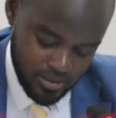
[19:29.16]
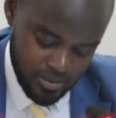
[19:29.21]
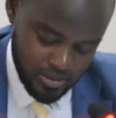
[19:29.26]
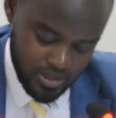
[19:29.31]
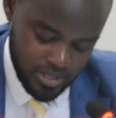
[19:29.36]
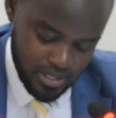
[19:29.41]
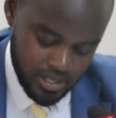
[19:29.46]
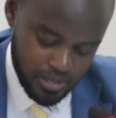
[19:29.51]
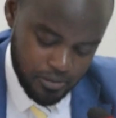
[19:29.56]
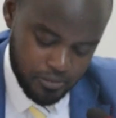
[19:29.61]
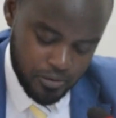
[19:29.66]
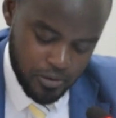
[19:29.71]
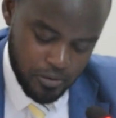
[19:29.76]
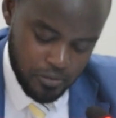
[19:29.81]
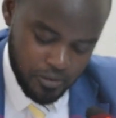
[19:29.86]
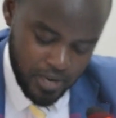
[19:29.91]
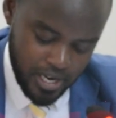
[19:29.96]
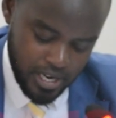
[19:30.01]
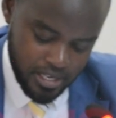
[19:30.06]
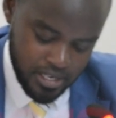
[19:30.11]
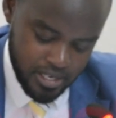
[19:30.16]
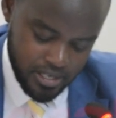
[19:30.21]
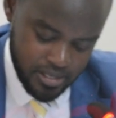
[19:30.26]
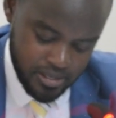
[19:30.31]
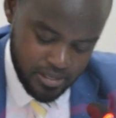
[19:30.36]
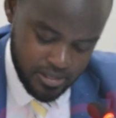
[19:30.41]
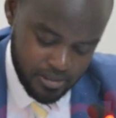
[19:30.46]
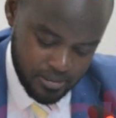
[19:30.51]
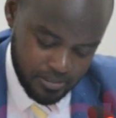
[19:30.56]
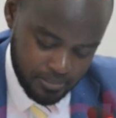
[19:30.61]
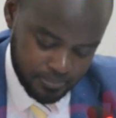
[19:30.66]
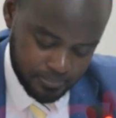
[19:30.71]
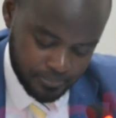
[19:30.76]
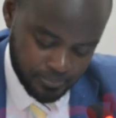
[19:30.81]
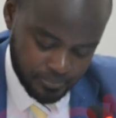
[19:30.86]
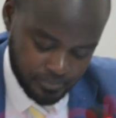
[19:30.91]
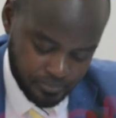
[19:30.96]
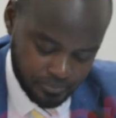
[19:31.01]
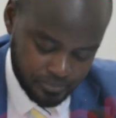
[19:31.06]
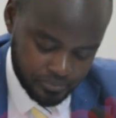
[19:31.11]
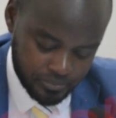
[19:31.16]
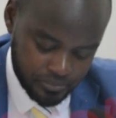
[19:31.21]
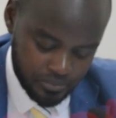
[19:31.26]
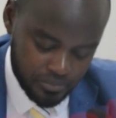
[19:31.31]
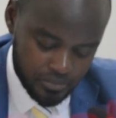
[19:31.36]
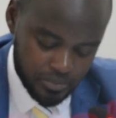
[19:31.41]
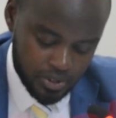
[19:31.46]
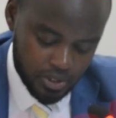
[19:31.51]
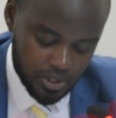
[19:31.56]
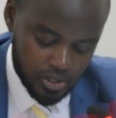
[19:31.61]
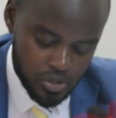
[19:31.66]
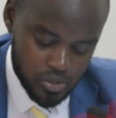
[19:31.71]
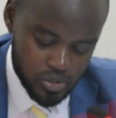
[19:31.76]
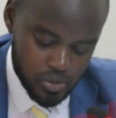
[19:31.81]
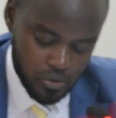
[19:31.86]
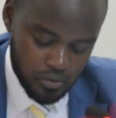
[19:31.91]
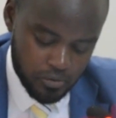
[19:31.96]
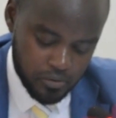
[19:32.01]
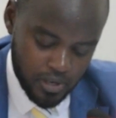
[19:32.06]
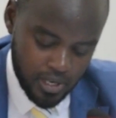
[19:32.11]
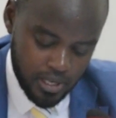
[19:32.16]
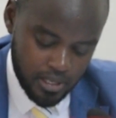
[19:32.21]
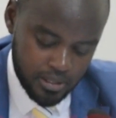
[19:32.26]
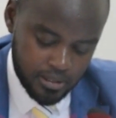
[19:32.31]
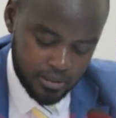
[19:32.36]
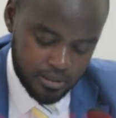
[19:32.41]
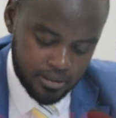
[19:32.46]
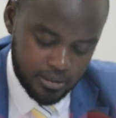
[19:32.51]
on the few findings. So far,